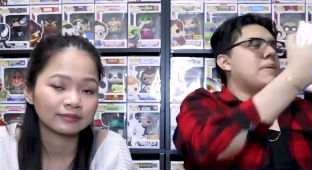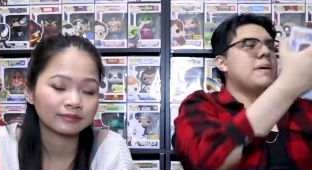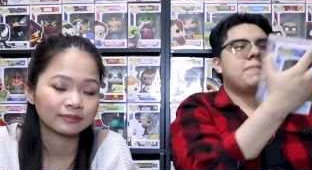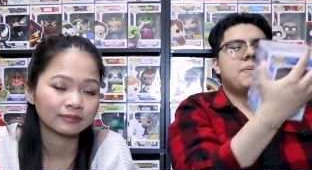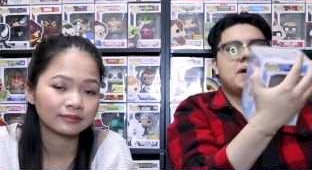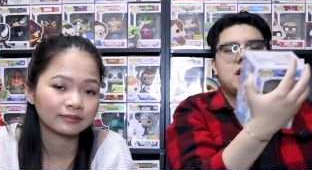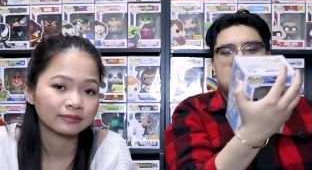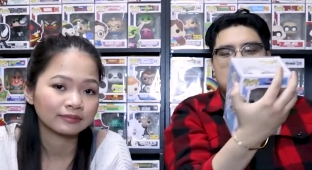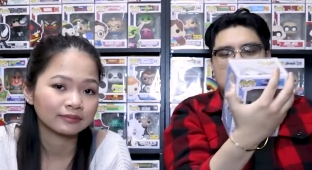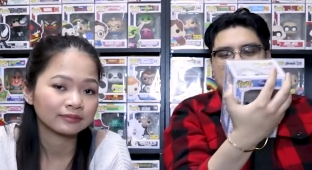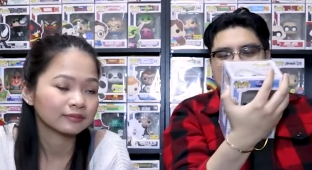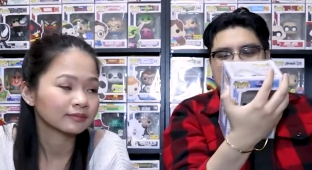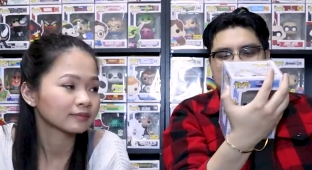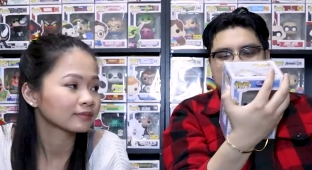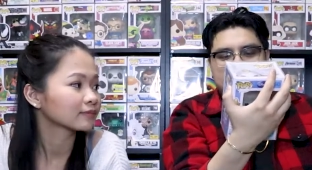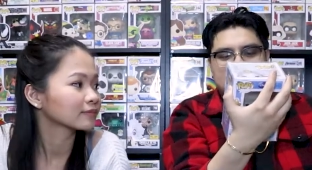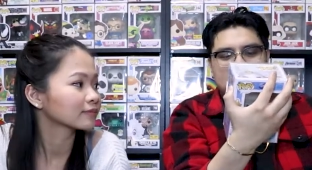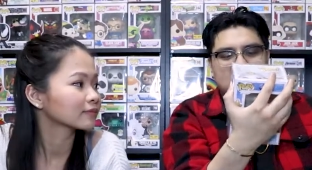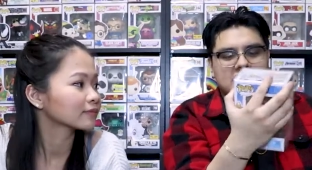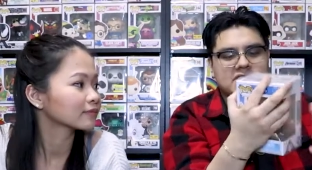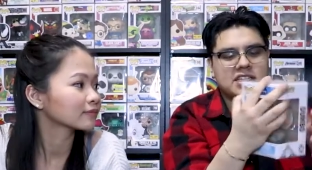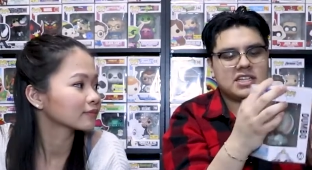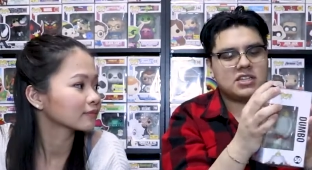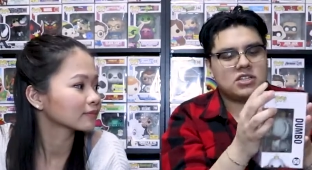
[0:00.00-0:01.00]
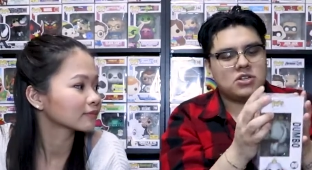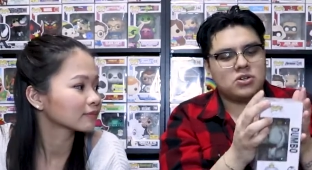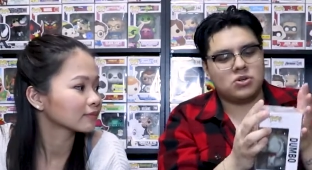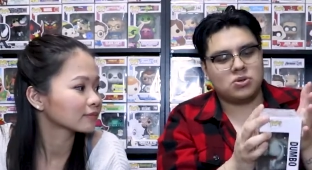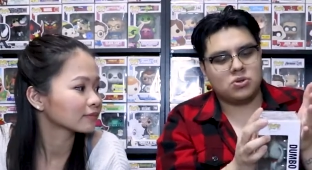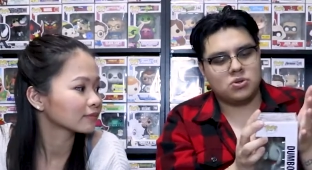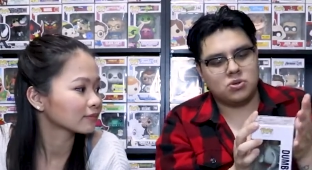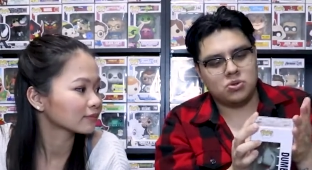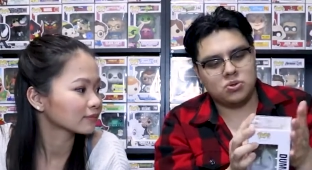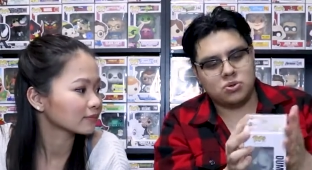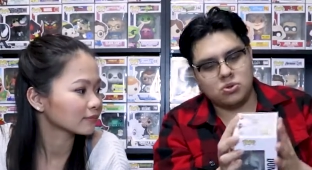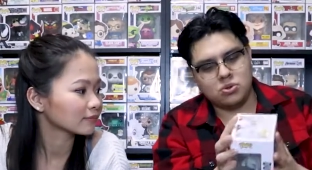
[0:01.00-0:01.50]
Speaker 1: Ba-bam. Yes, I
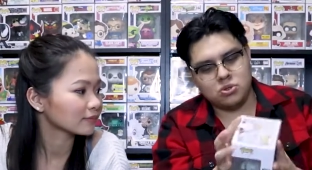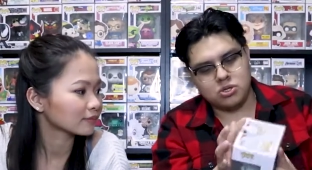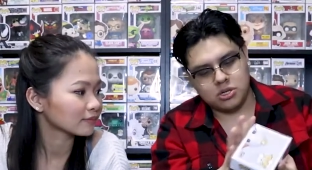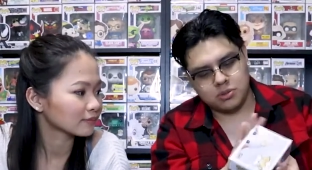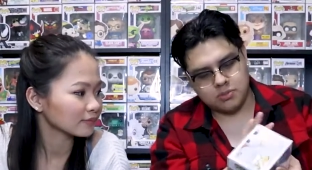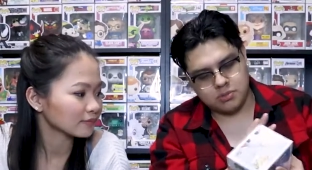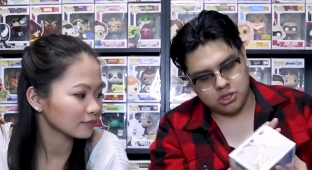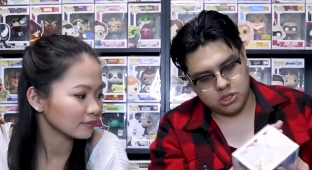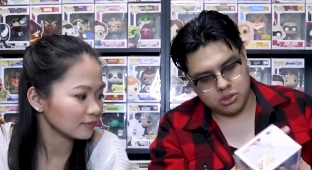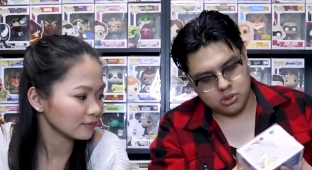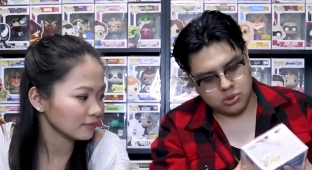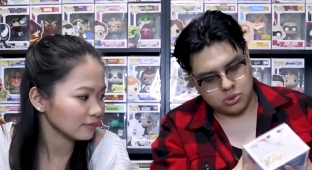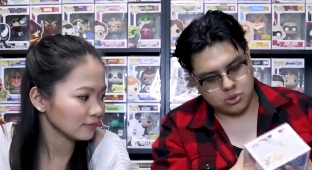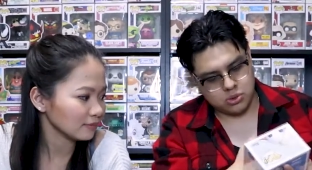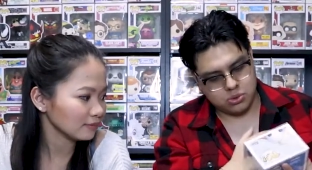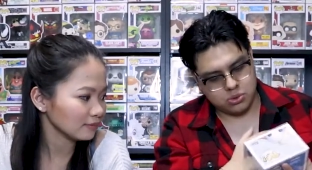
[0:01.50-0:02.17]
do, Dumbo.